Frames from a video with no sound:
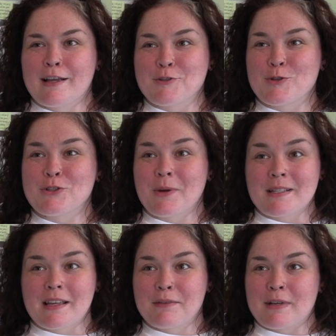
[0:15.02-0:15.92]
National
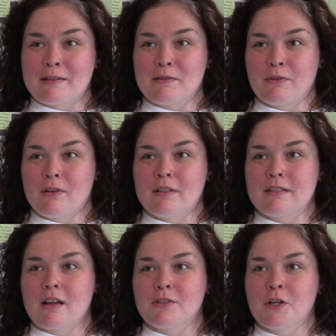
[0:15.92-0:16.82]
Storytelling Festival
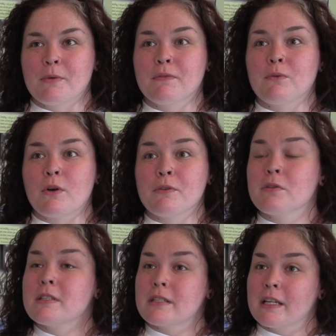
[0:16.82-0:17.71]
is October 4th
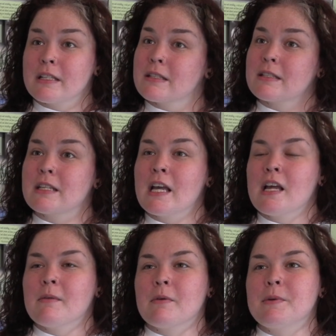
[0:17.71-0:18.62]
through 6th,
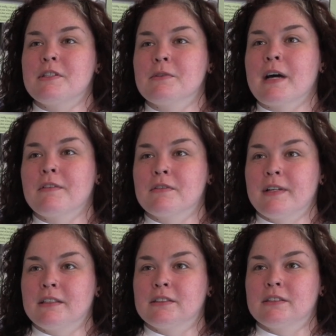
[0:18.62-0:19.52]
but we do have
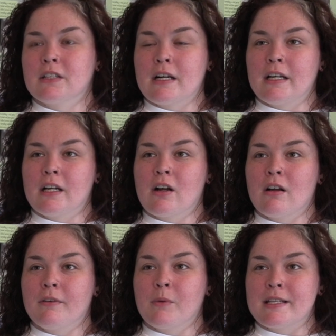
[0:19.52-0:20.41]
events starting
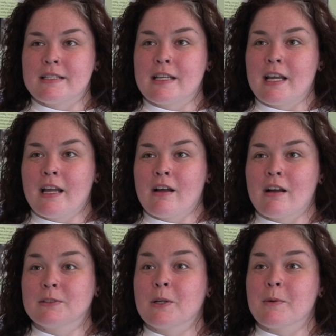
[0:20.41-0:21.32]
on Wednesday,
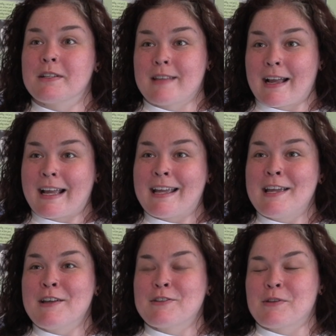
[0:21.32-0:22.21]
October 2nd.
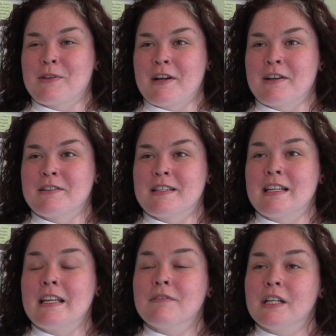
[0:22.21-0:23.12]
So there's
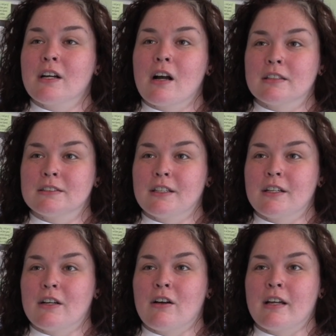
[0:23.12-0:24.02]
an evening
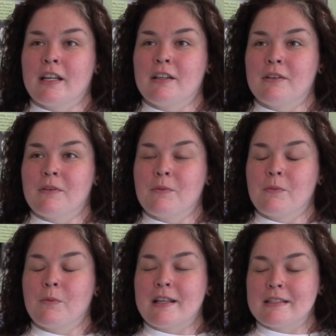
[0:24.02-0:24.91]
concert
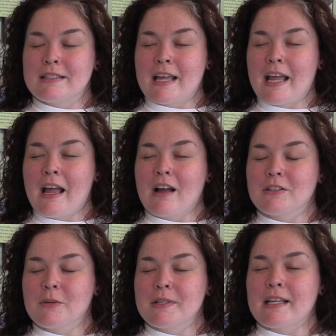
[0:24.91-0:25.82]
on Wednesday,
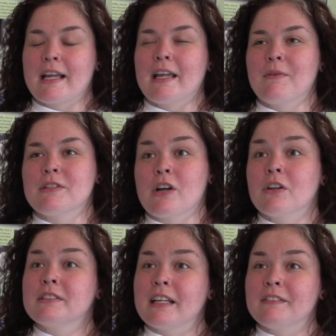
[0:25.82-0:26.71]
October 2nd with
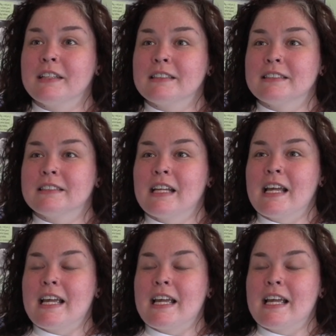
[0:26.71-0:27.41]
Donald Davis.